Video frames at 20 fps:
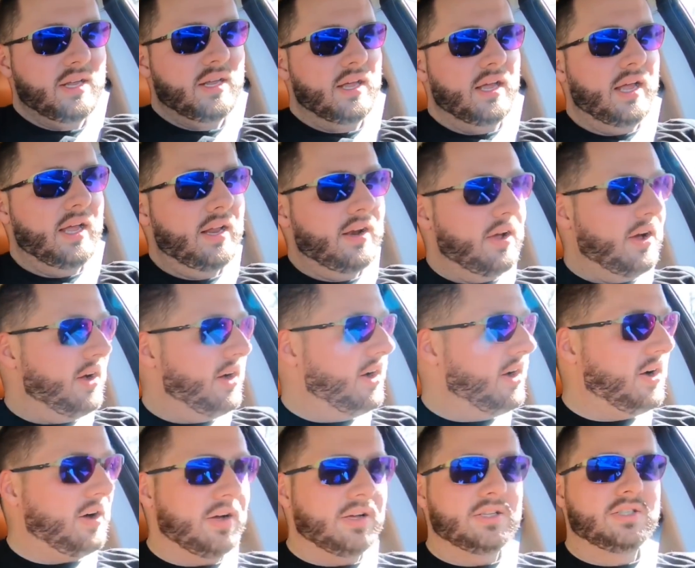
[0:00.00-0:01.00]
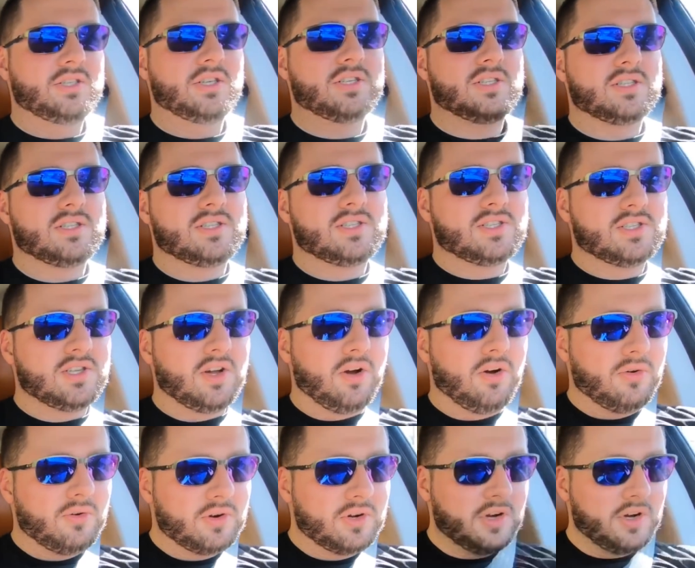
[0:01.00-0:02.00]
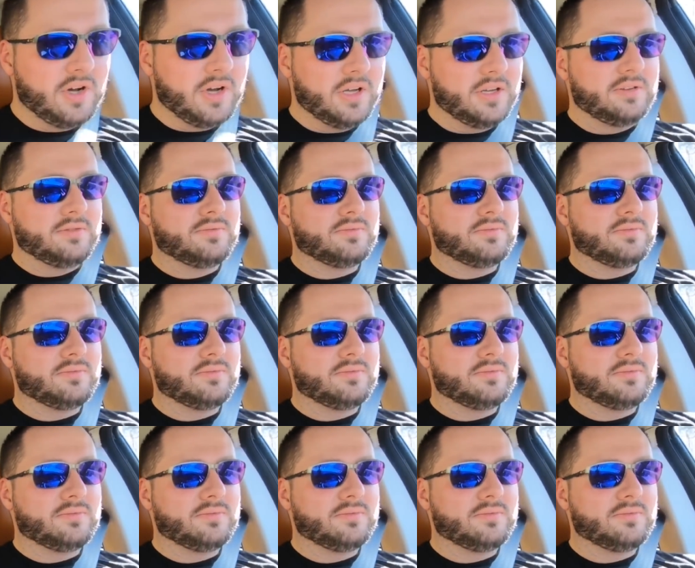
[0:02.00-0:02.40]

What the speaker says: and oh, it's just so good.